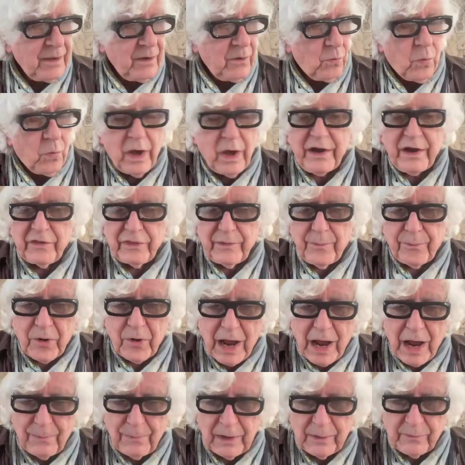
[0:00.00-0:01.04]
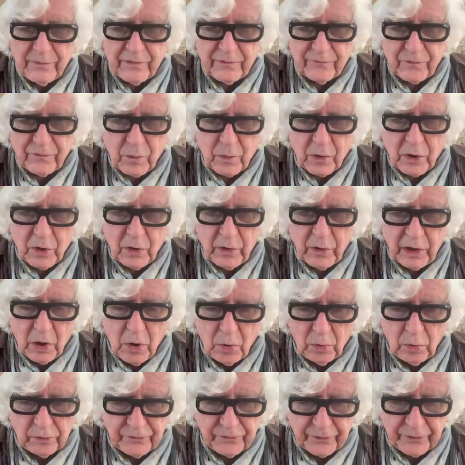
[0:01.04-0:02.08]
one of the problems of growing
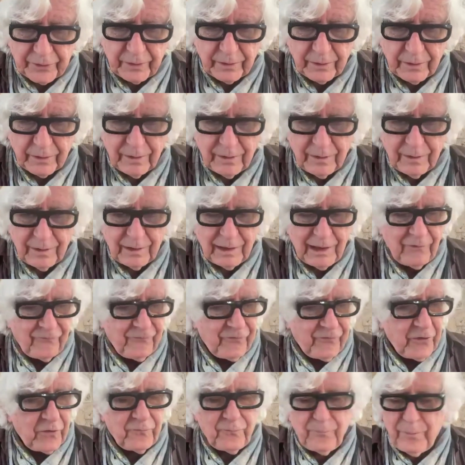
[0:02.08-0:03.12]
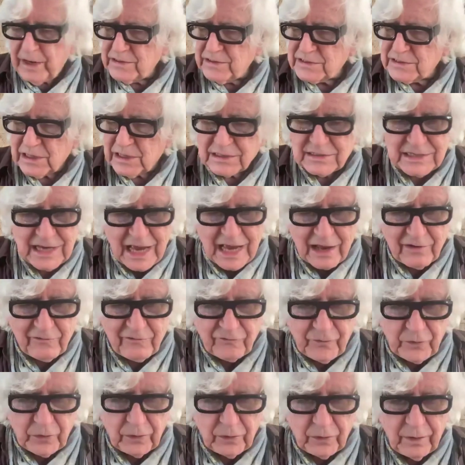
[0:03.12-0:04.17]
older, if you've been
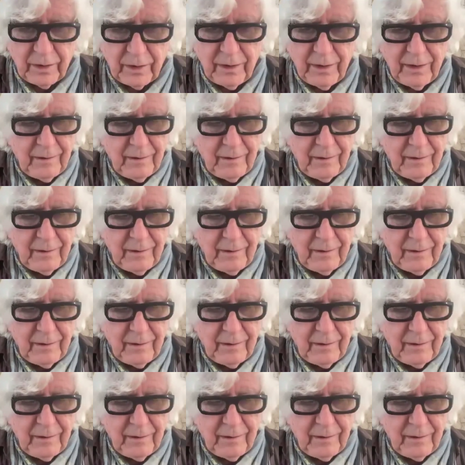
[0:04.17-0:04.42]
successful,